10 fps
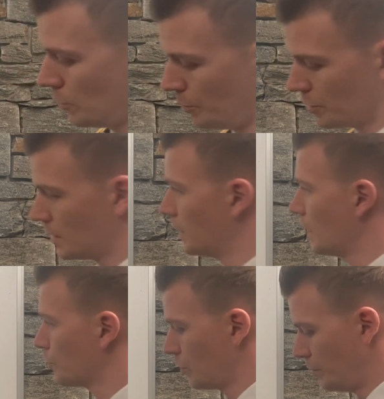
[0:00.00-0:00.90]
obviously
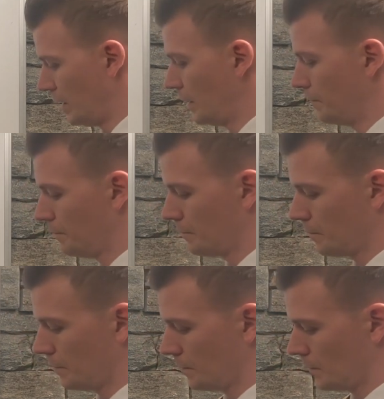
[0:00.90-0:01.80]
that would be
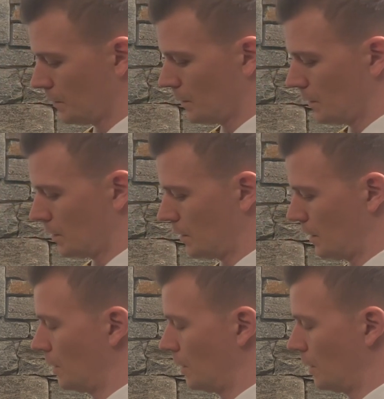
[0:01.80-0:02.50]
a